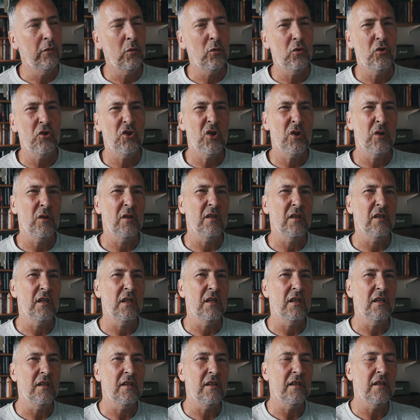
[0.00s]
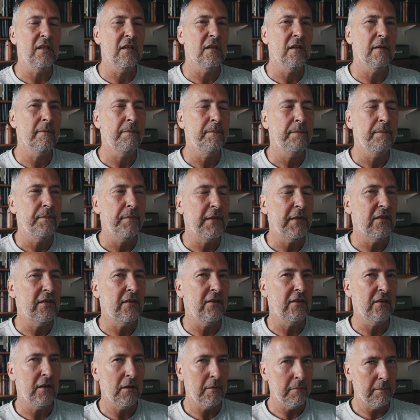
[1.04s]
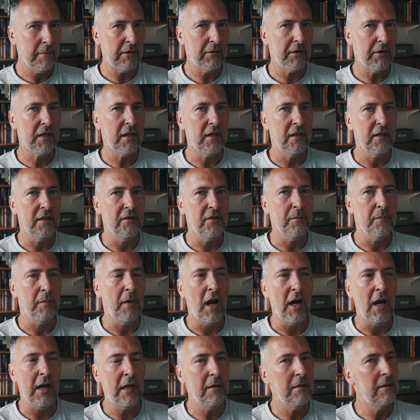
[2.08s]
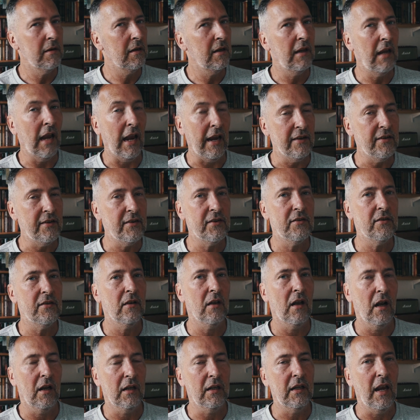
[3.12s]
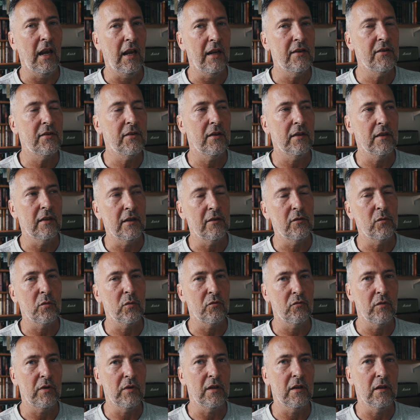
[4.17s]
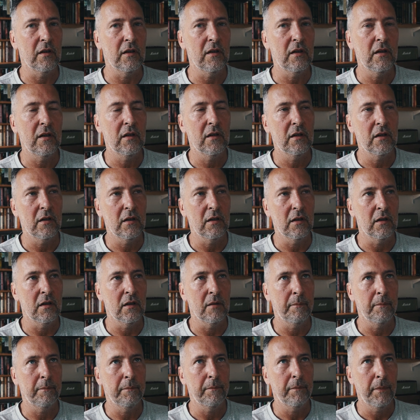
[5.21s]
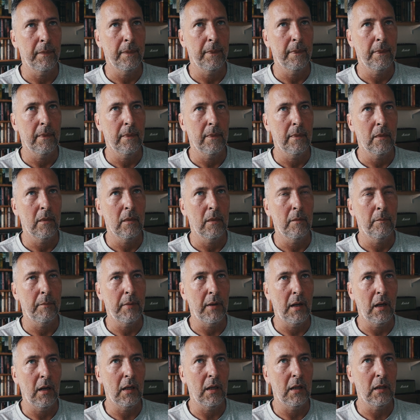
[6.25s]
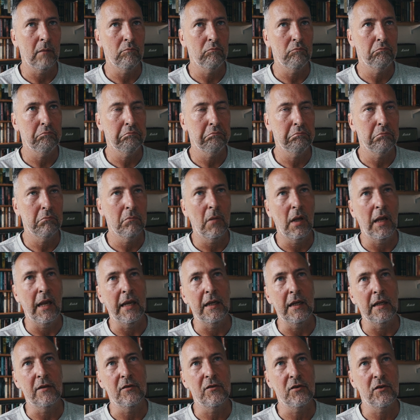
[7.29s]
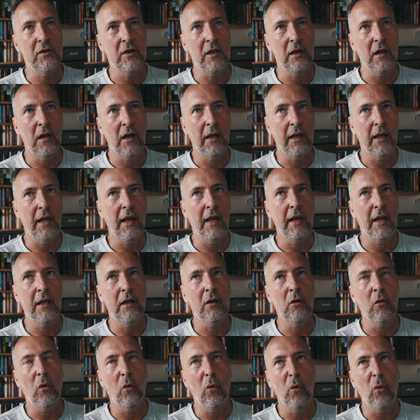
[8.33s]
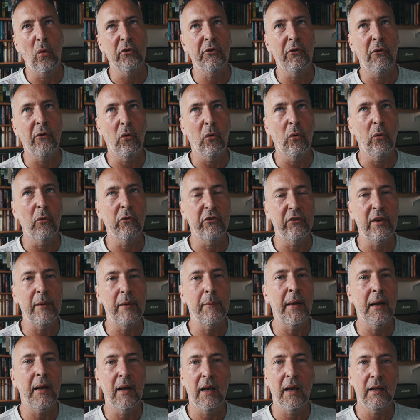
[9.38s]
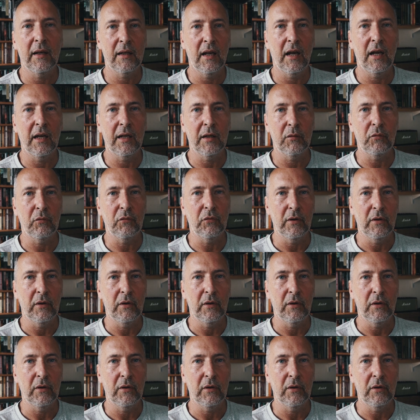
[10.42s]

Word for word: June. You see, this is um, this is an Americanism. I guess, I guess that this was written um, by a CIA or or similar kind of